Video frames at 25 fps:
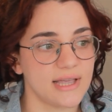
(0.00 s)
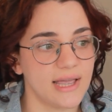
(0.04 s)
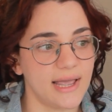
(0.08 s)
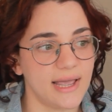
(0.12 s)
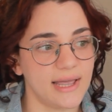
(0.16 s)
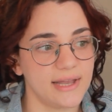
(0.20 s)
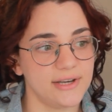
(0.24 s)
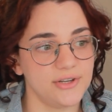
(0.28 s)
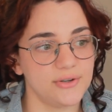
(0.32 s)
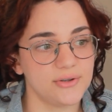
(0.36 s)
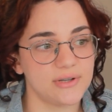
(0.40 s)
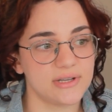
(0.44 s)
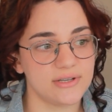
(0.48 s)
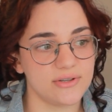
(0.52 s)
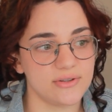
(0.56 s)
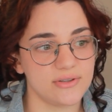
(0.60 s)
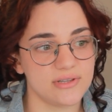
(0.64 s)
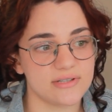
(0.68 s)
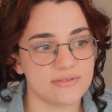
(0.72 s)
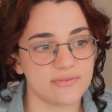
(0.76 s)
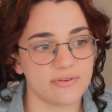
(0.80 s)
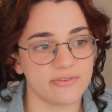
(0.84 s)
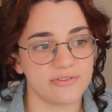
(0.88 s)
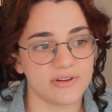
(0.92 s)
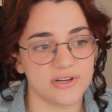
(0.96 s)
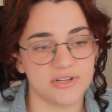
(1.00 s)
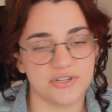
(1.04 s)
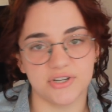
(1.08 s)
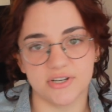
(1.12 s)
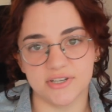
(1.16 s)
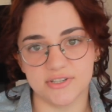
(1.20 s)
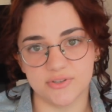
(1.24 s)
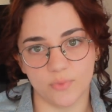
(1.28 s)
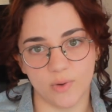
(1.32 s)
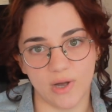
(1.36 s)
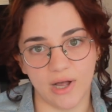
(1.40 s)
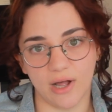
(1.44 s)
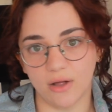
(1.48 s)
And you can do this for fiction
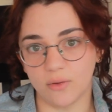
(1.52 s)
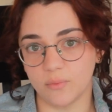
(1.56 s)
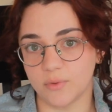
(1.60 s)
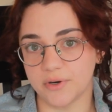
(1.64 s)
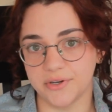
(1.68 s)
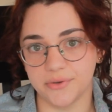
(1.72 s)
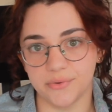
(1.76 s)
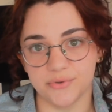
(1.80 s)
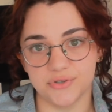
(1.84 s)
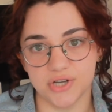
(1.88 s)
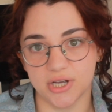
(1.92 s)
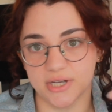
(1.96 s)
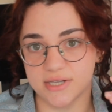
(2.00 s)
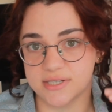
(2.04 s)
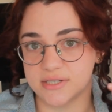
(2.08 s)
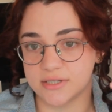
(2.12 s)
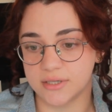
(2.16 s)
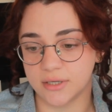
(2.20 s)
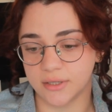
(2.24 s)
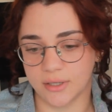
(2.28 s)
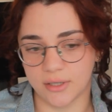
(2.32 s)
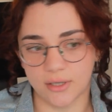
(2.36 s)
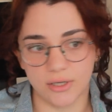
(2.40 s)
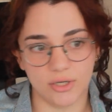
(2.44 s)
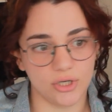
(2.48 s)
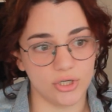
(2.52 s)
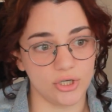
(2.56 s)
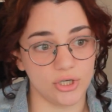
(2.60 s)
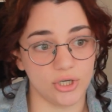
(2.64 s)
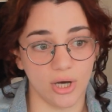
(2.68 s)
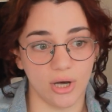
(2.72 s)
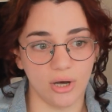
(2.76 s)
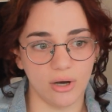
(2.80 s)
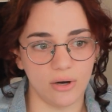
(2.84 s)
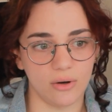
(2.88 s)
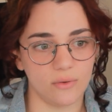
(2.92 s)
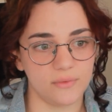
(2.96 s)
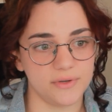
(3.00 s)
as well, where you just
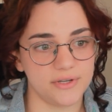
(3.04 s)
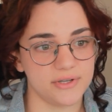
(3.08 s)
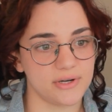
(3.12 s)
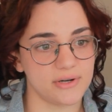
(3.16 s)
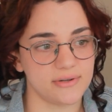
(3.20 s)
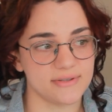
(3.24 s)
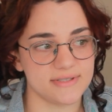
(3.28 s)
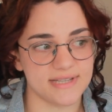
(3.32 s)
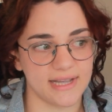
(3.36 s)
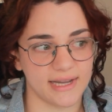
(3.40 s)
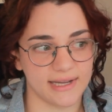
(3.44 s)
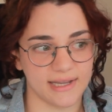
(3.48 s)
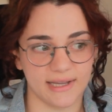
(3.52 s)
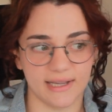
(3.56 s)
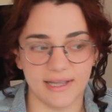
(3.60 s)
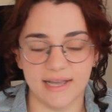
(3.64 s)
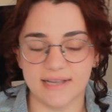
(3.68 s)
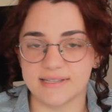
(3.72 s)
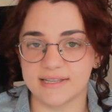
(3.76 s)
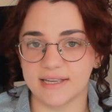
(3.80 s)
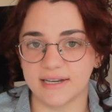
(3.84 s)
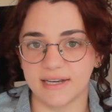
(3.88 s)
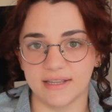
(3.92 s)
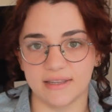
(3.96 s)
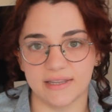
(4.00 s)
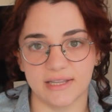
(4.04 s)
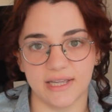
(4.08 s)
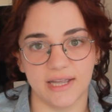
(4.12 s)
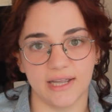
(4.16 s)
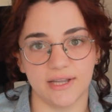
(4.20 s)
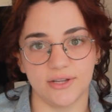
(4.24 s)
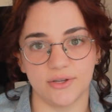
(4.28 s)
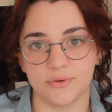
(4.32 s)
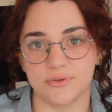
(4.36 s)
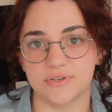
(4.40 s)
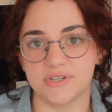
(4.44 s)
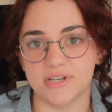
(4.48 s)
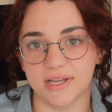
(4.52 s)
go. You don't second guess anything,
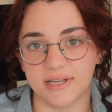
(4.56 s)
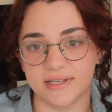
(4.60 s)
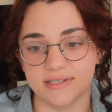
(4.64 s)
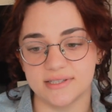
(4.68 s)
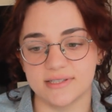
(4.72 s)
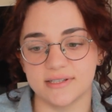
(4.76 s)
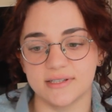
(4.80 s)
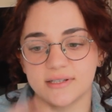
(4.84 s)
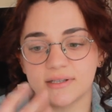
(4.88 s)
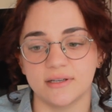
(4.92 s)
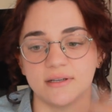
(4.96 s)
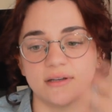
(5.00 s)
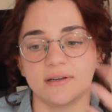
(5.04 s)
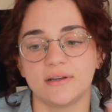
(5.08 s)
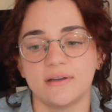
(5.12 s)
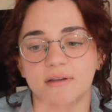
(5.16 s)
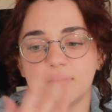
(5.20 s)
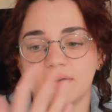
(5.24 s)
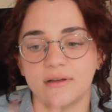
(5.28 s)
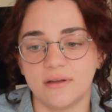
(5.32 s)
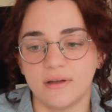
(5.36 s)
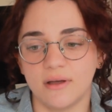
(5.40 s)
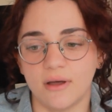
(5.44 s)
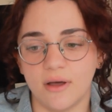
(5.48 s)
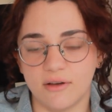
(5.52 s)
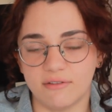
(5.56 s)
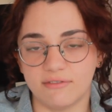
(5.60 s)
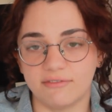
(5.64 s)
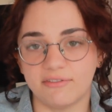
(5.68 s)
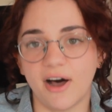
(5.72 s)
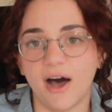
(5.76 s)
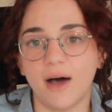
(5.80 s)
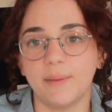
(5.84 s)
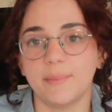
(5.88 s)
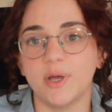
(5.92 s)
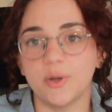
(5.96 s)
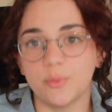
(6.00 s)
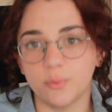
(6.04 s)
you just
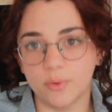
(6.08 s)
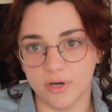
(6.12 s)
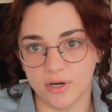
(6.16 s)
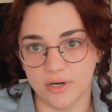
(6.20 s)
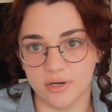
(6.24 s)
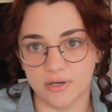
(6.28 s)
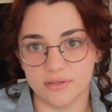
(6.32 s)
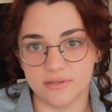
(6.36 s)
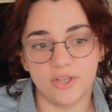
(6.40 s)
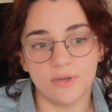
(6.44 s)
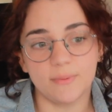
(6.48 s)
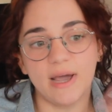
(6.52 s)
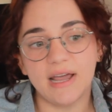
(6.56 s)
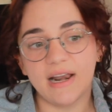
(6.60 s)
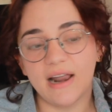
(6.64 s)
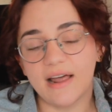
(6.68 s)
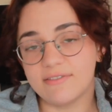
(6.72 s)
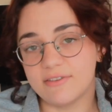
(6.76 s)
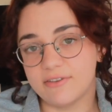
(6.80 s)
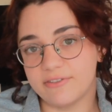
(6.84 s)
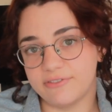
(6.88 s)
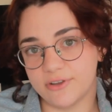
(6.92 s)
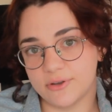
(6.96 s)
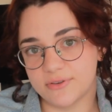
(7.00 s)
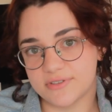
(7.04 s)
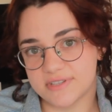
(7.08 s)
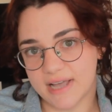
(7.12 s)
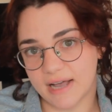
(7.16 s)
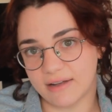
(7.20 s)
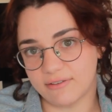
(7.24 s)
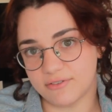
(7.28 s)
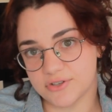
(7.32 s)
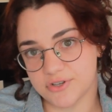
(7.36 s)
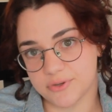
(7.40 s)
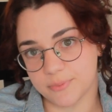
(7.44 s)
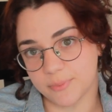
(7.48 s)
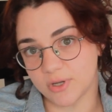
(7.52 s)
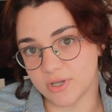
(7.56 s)
vomit words. You might have a few
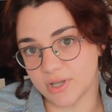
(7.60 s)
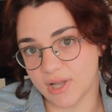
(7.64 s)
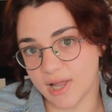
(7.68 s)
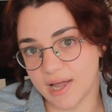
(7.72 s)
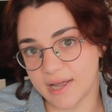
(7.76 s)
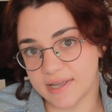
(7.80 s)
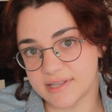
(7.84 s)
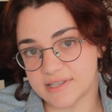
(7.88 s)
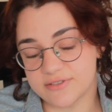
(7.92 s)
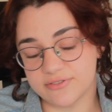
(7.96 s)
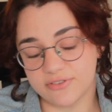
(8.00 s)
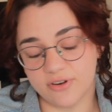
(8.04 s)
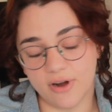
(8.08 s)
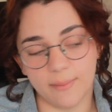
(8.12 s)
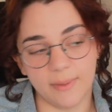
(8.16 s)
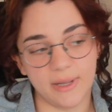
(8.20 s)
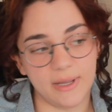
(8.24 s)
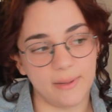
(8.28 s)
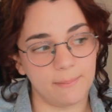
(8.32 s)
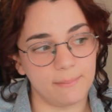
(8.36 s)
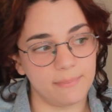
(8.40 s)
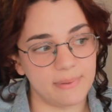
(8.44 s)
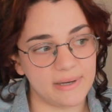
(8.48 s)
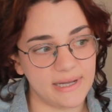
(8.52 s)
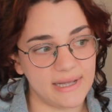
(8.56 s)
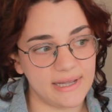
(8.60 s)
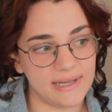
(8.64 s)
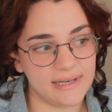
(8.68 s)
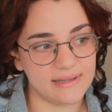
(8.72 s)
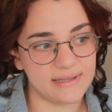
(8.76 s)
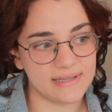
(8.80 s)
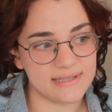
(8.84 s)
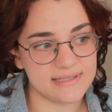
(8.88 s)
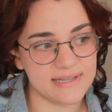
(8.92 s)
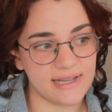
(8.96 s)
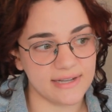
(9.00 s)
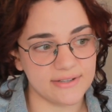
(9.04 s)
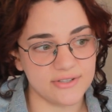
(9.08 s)
salvageable lines from it, but
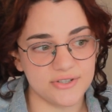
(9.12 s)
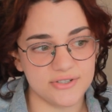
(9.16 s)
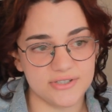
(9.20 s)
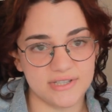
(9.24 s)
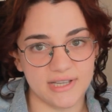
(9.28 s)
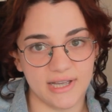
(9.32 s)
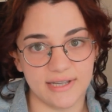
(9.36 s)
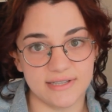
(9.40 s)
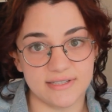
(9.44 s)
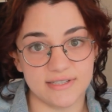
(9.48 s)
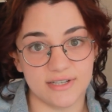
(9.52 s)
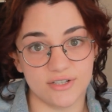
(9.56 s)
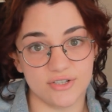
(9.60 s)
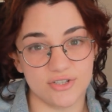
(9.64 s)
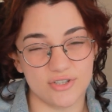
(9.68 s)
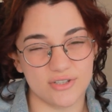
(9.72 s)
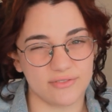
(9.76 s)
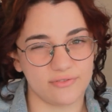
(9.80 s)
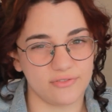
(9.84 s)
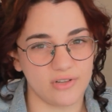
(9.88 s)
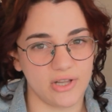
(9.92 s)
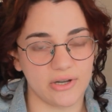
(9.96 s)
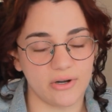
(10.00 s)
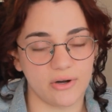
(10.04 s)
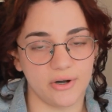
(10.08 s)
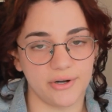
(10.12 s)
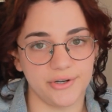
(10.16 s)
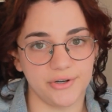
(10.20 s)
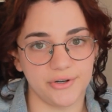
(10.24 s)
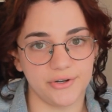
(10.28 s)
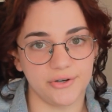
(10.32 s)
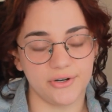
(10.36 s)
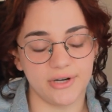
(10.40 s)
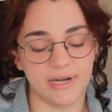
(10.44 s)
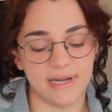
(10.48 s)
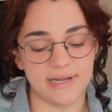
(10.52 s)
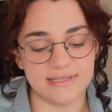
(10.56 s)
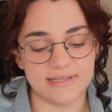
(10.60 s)
this exercise can just flick on your
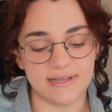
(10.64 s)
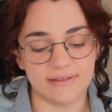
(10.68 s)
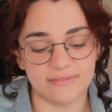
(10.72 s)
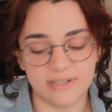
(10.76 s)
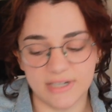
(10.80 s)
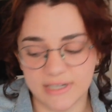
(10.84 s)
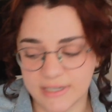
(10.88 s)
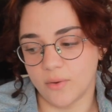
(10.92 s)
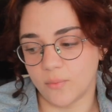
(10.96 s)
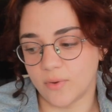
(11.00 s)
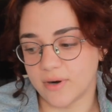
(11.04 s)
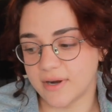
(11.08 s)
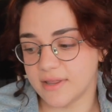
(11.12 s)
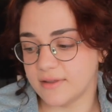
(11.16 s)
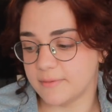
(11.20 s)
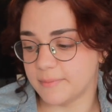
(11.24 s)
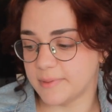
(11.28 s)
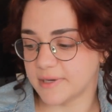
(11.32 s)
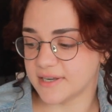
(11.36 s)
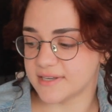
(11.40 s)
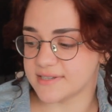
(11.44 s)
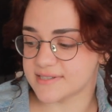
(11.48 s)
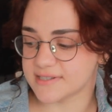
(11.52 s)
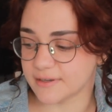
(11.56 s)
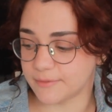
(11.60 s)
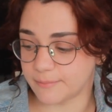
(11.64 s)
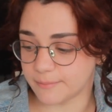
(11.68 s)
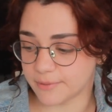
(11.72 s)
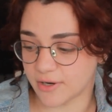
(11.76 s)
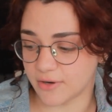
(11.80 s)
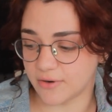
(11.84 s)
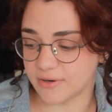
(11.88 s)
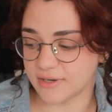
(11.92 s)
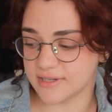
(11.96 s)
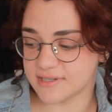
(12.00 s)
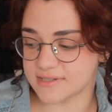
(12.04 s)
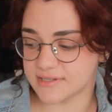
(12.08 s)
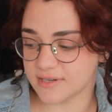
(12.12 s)
creativity. One of the biggest
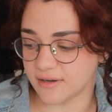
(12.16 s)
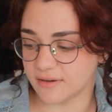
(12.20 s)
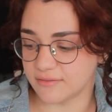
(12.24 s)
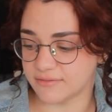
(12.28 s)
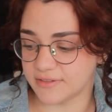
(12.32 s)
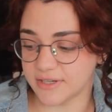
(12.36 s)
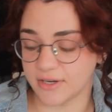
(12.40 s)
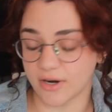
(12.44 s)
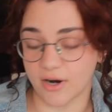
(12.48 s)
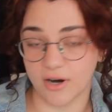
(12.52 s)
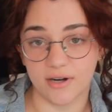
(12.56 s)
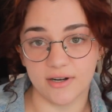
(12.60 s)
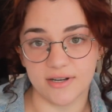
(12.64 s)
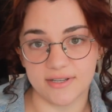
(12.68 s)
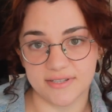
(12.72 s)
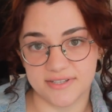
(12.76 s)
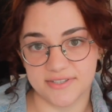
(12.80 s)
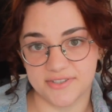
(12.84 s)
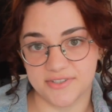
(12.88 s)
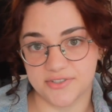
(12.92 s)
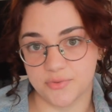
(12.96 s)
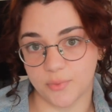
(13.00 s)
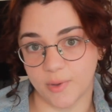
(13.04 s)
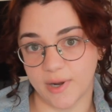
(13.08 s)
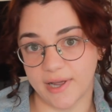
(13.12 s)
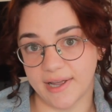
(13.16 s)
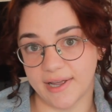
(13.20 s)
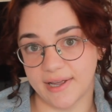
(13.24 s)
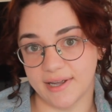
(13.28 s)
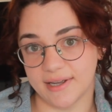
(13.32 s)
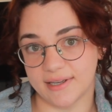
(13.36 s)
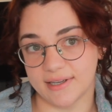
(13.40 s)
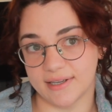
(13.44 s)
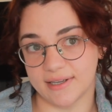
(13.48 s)
components of The Artist's Way